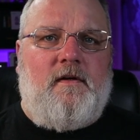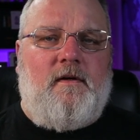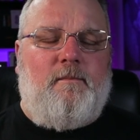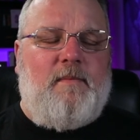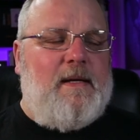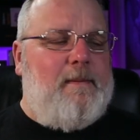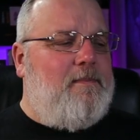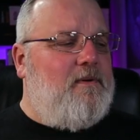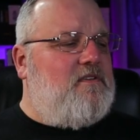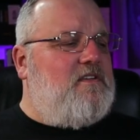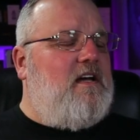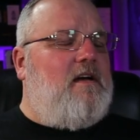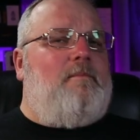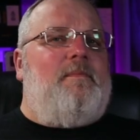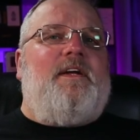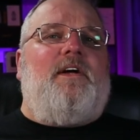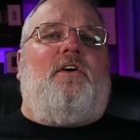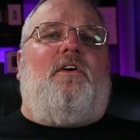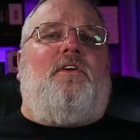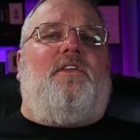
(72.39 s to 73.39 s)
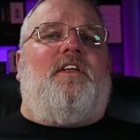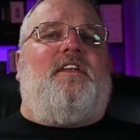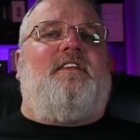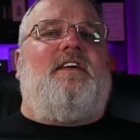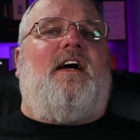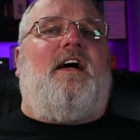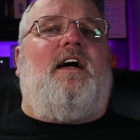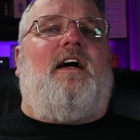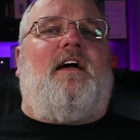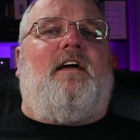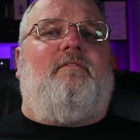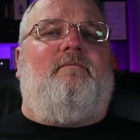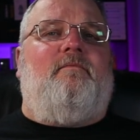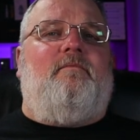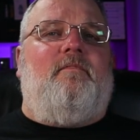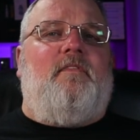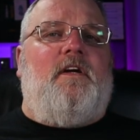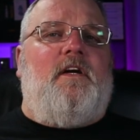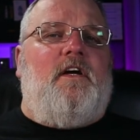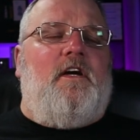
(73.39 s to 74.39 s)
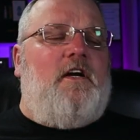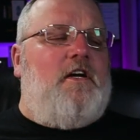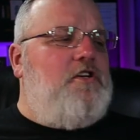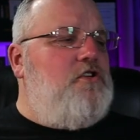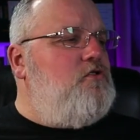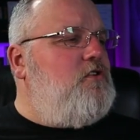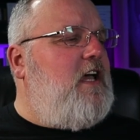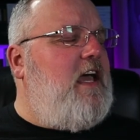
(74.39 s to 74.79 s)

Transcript: People tell me all the time, you